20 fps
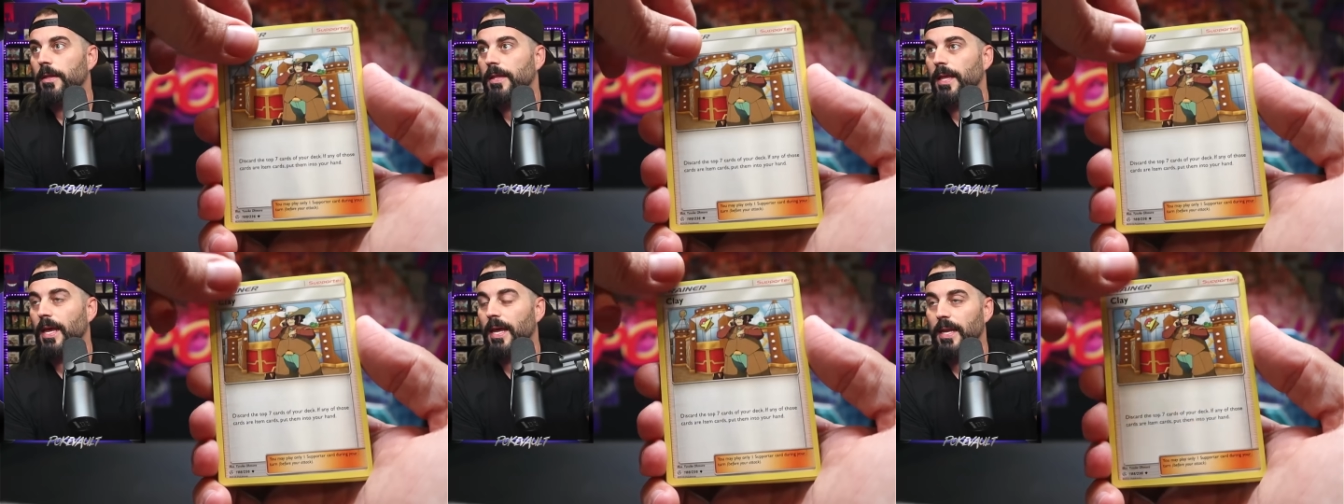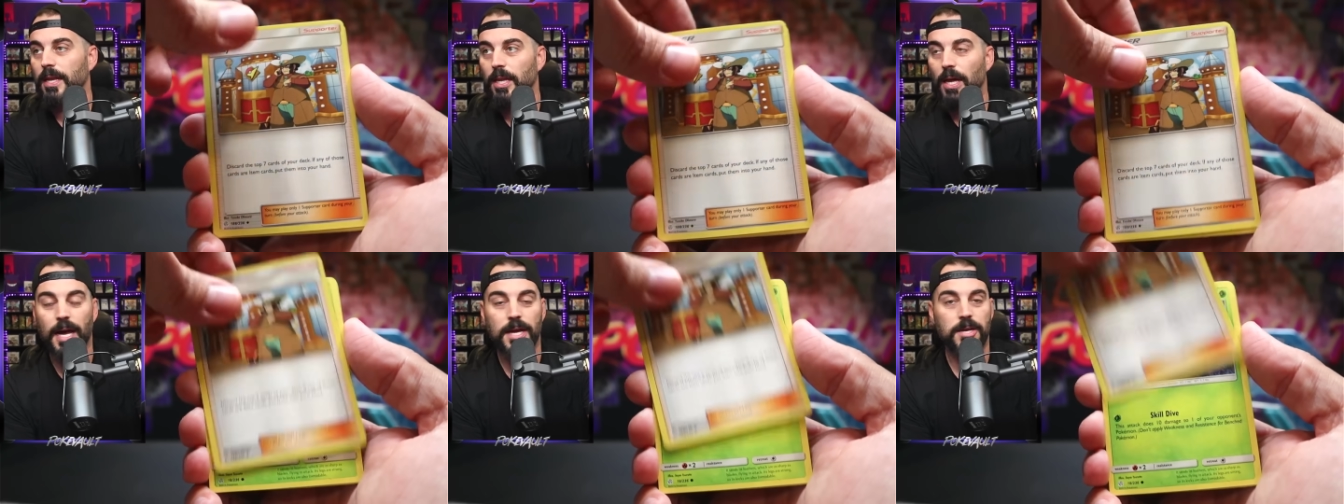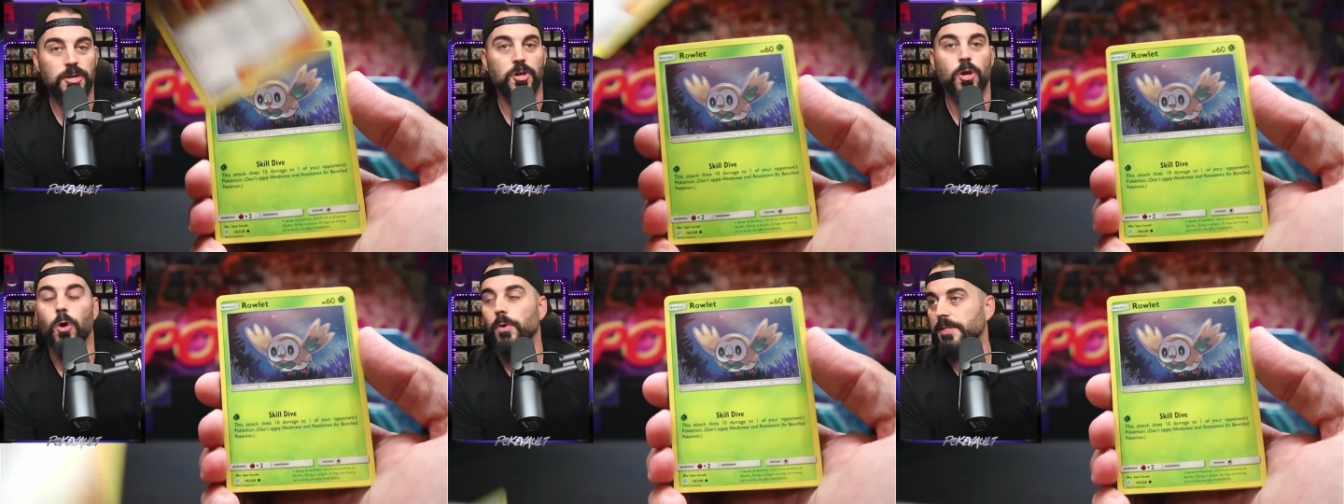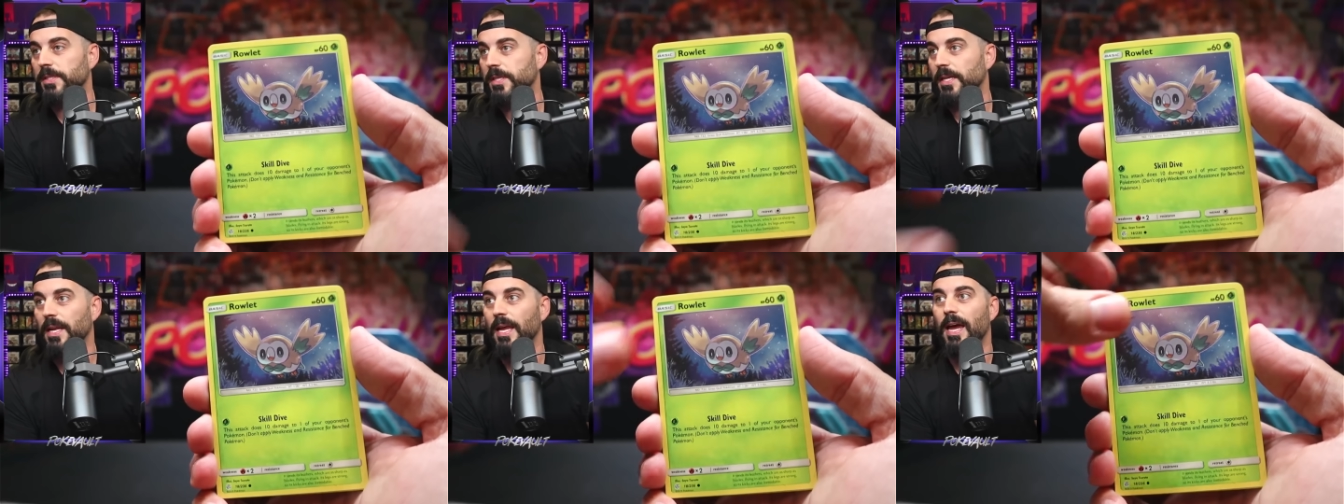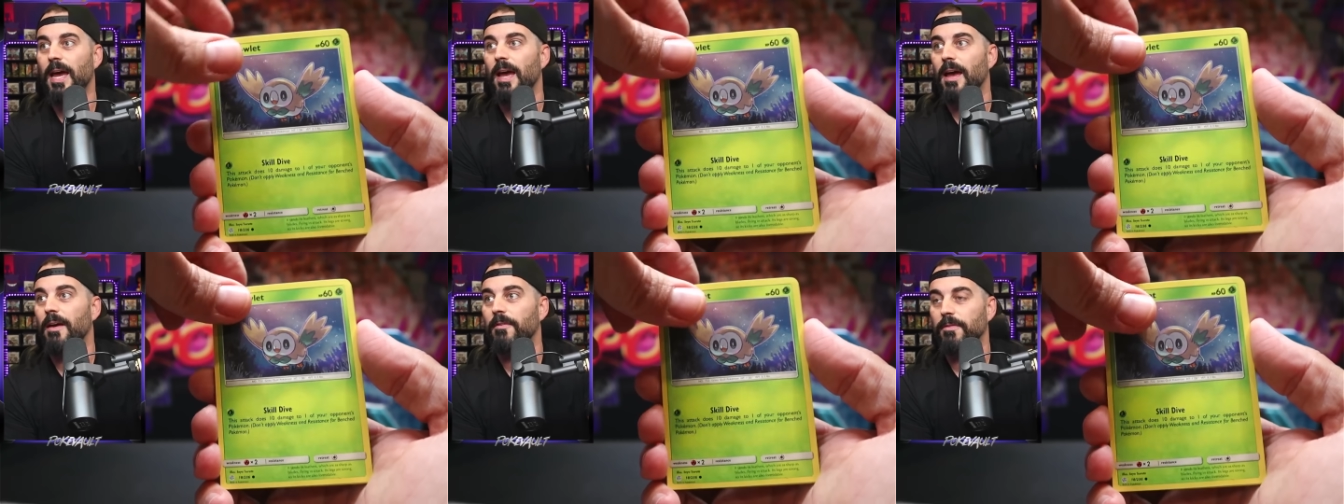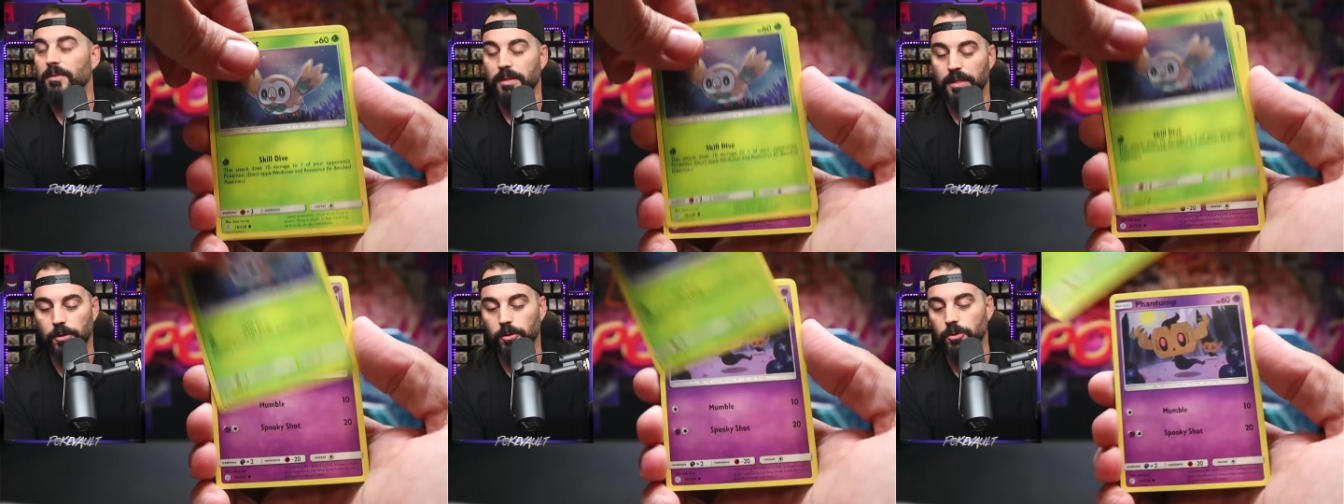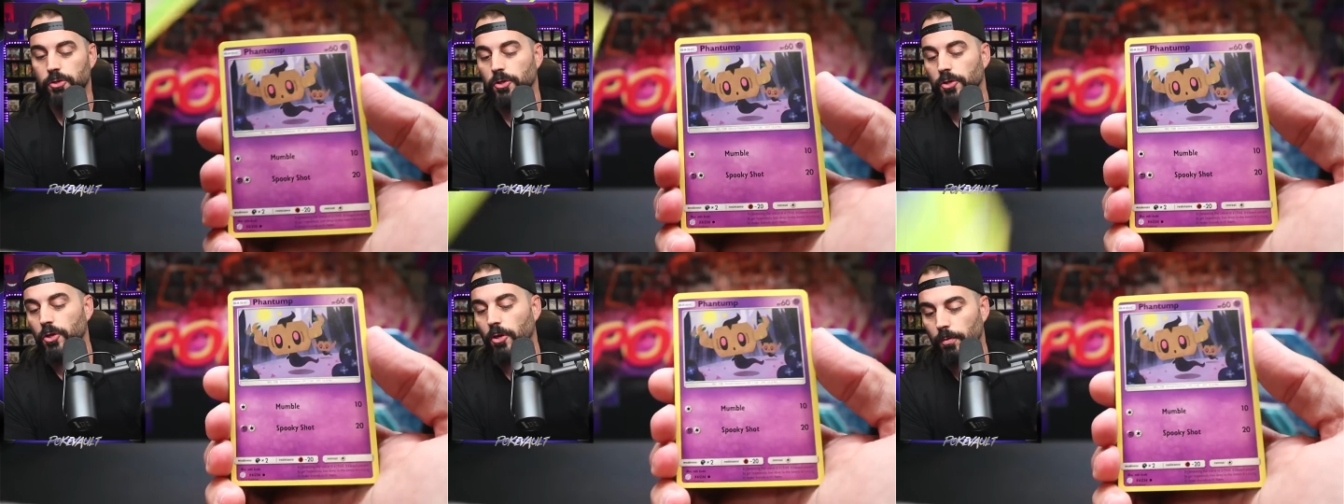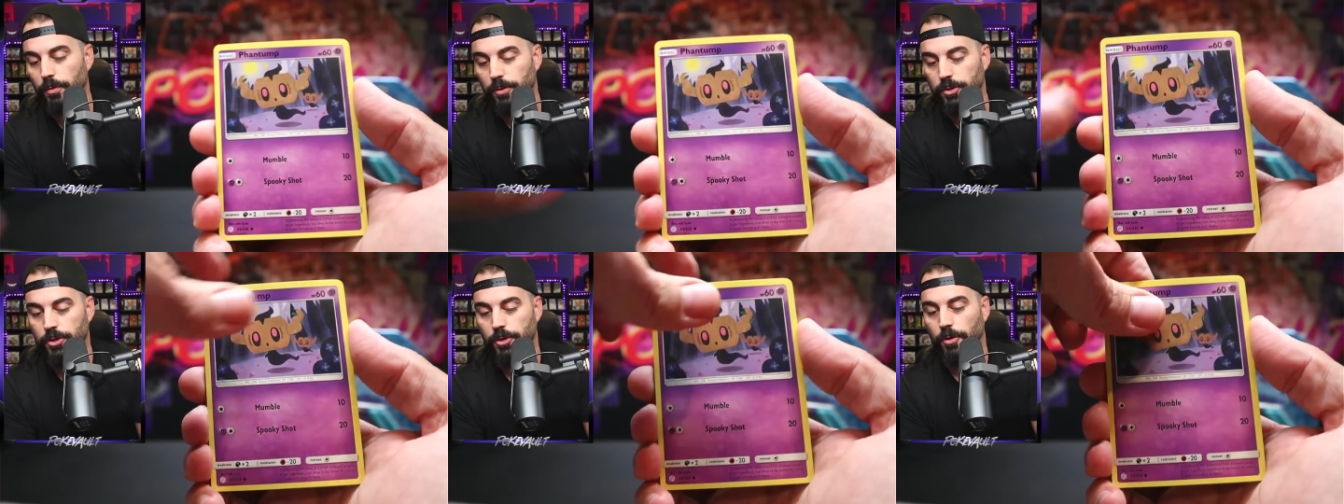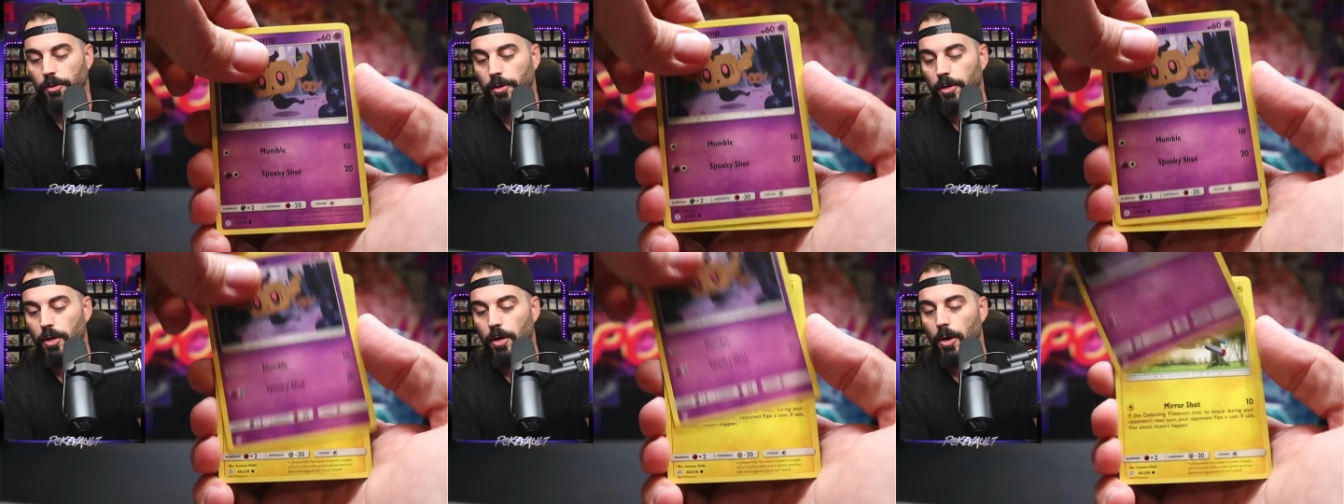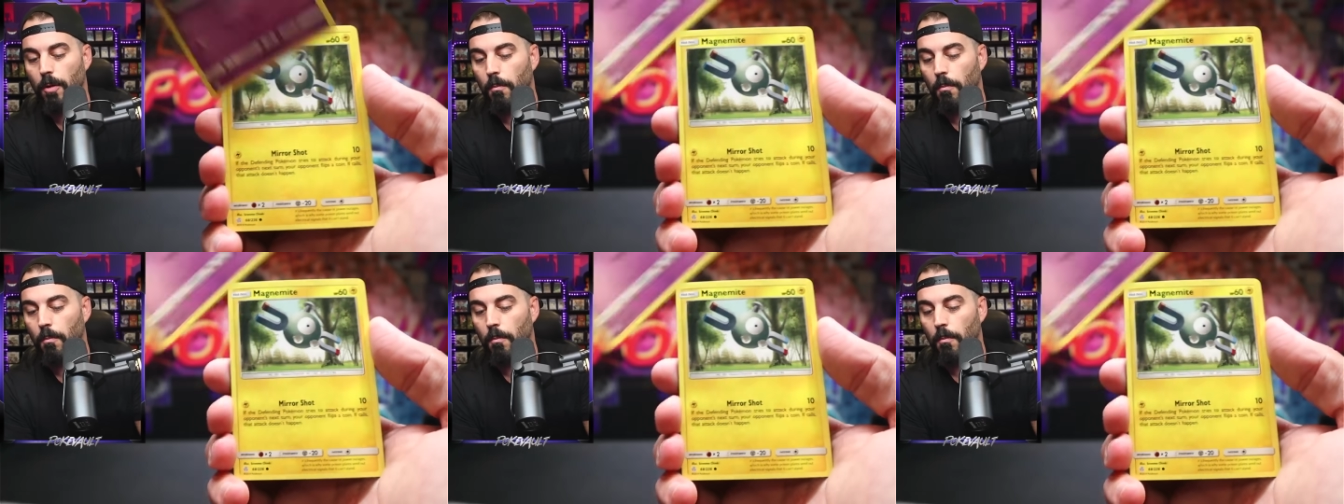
that I know is going to have little to no return,